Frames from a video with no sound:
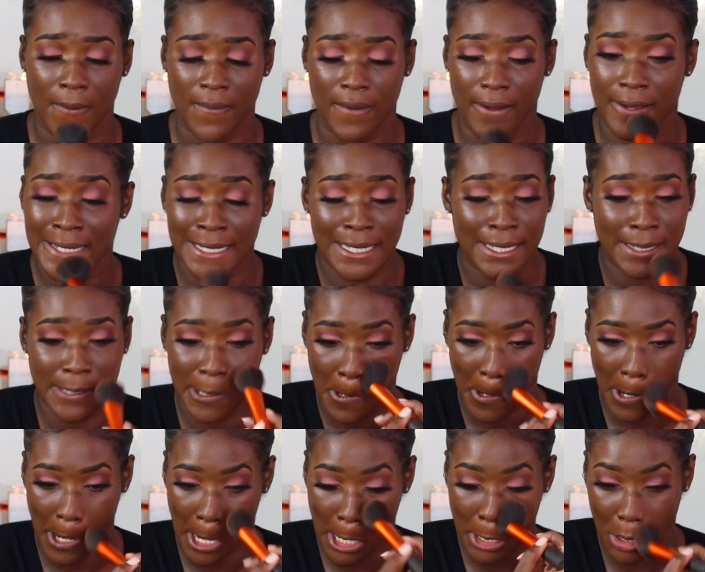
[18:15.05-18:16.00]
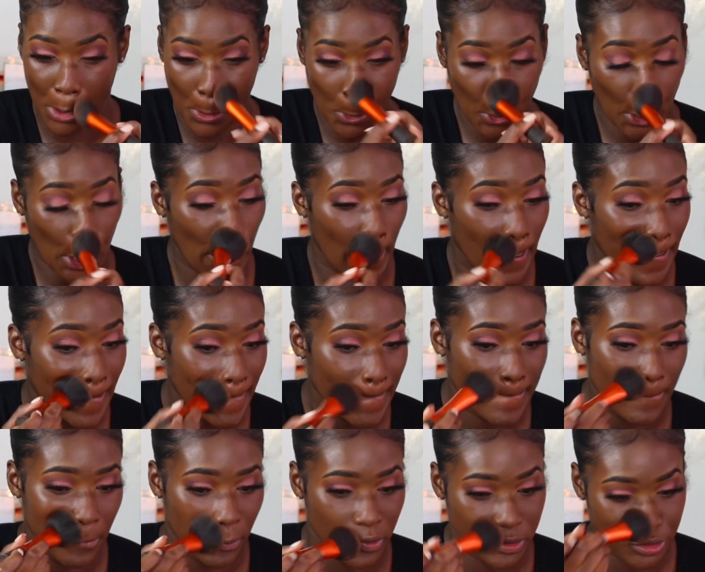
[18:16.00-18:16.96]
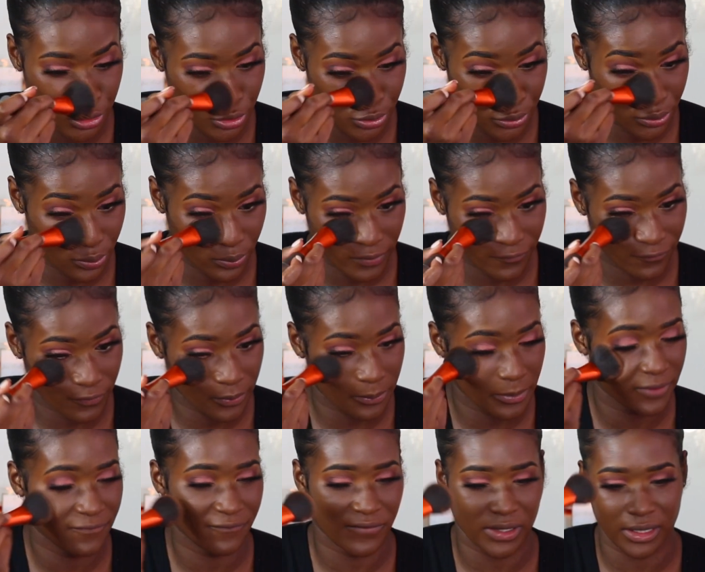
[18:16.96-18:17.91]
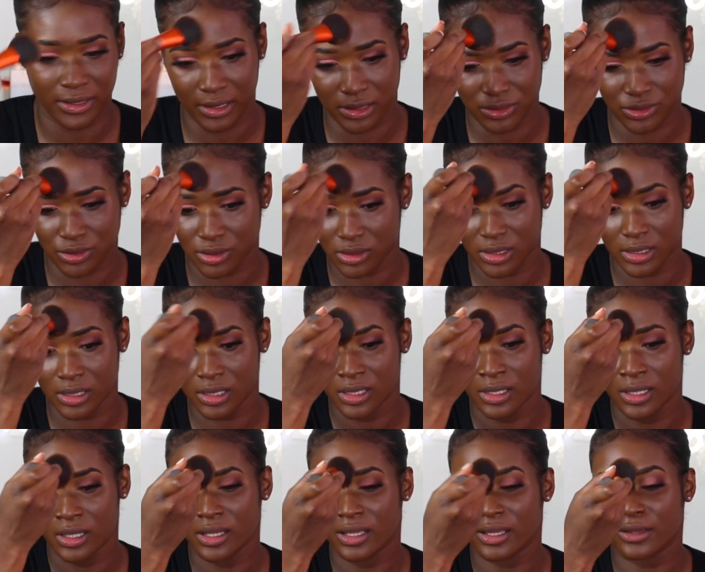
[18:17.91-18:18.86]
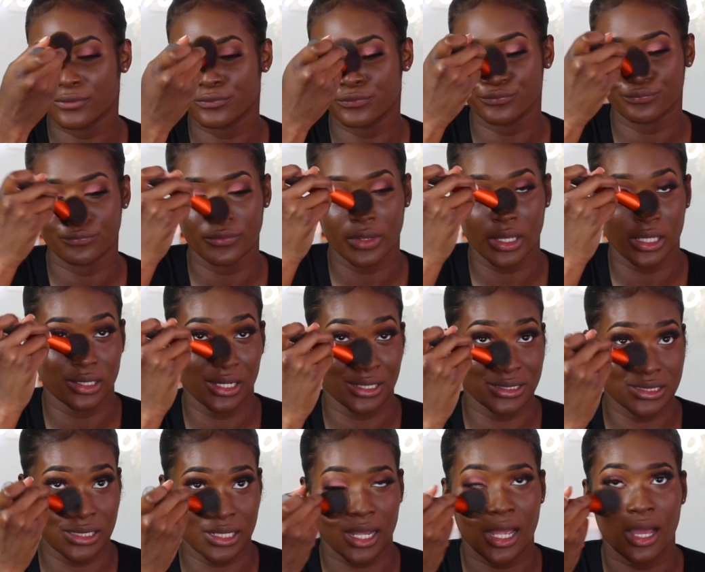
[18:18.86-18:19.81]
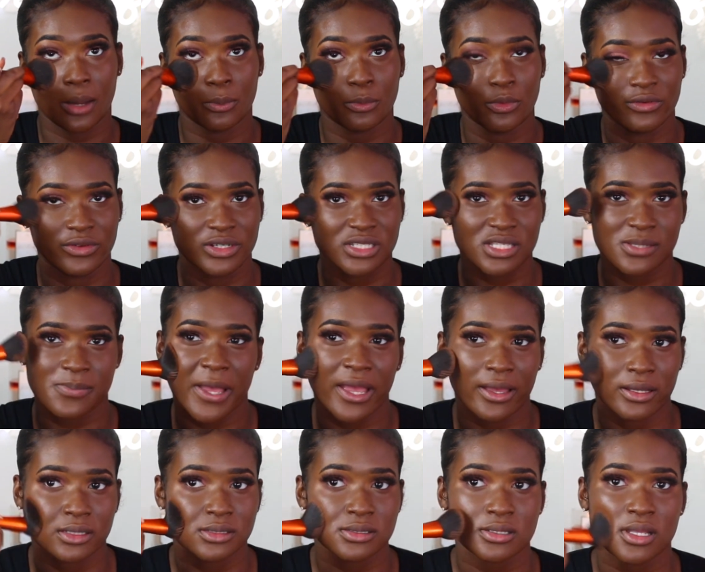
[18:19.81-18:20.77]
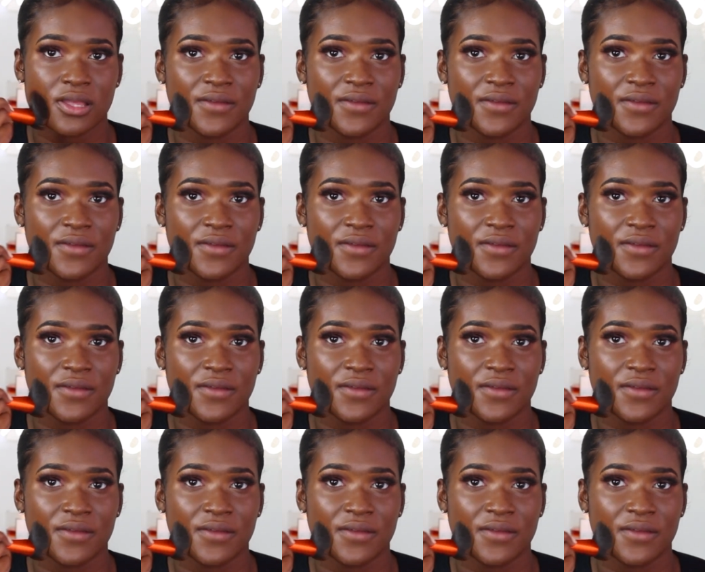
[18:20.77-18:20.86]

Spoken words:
again, I don't care what you're doing for me financially if it doesn't come with respect,